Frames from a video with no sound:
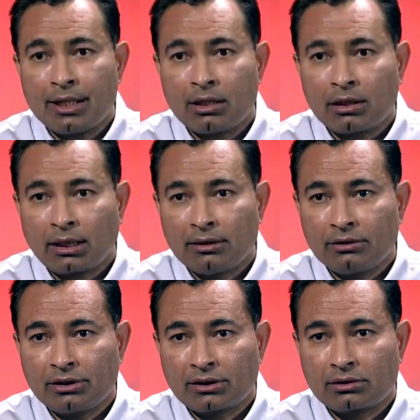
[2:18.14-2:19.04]
tender
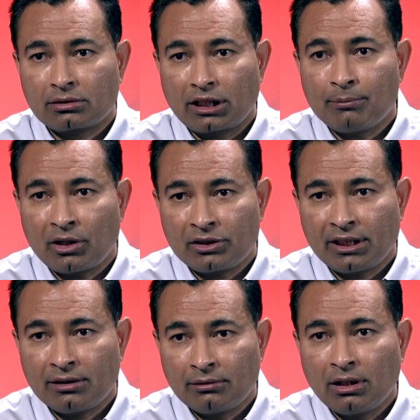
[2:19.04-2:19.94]
and just
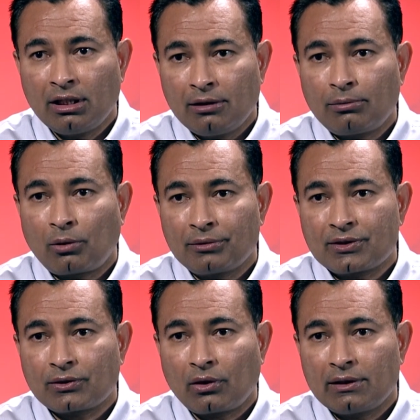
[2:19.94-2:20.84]
emerging from the
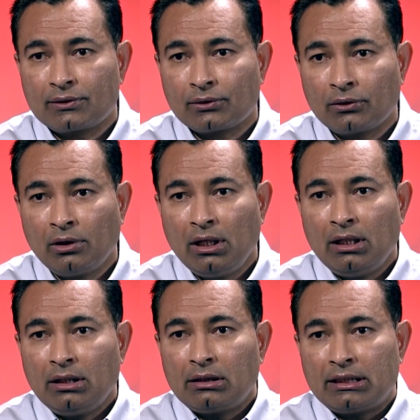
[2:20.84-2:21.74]
soil. So
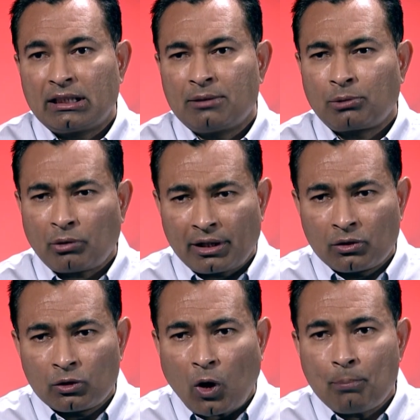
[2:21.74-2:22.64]
it can provide
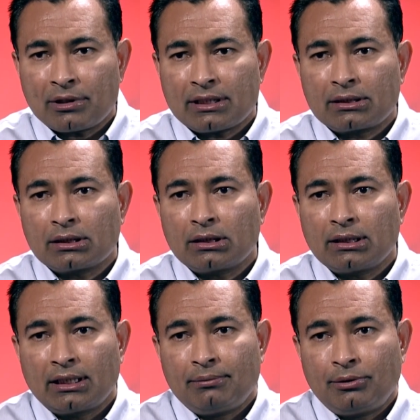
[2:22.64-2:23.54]
good
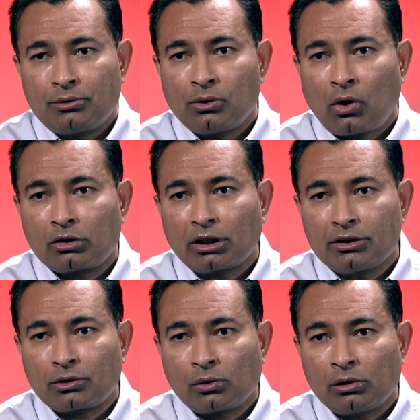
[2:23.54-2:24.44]
competition, and if you do not
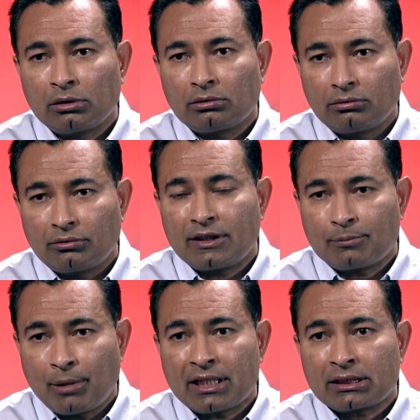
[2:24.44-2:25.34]
control
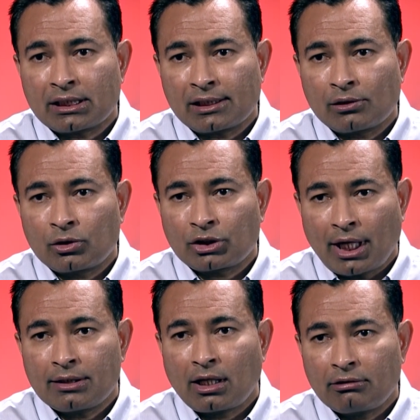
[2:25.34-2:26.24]
this mare's tail or
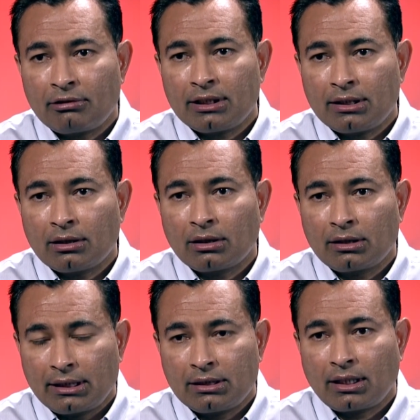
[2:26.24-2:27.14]
giant ragweed, uh,
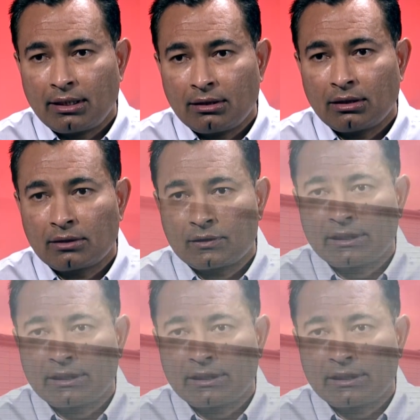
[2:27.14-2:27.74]
it can uh,